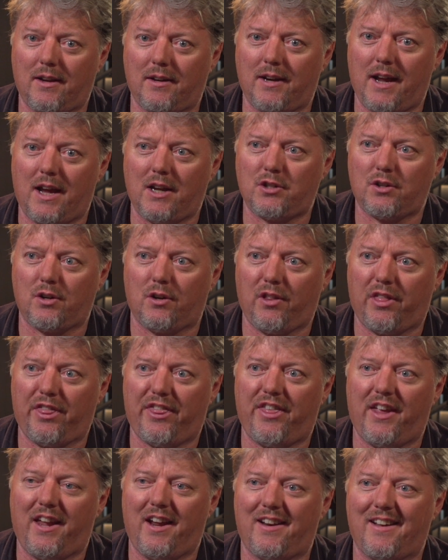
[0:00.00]
National
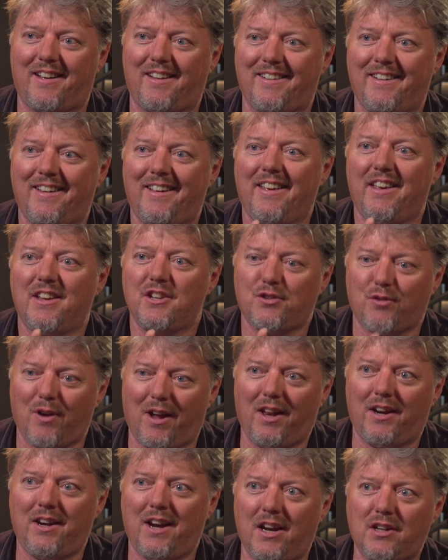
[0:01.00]
Theatre,
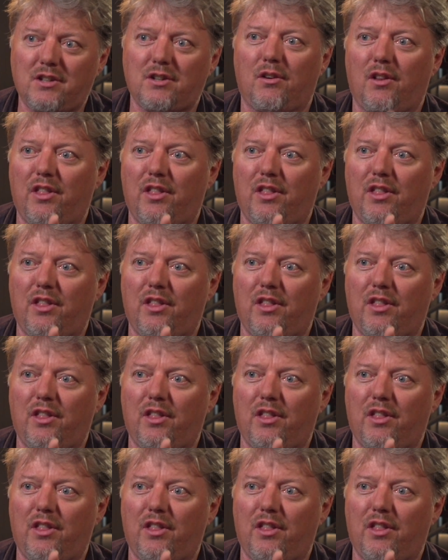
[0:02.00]
Australian National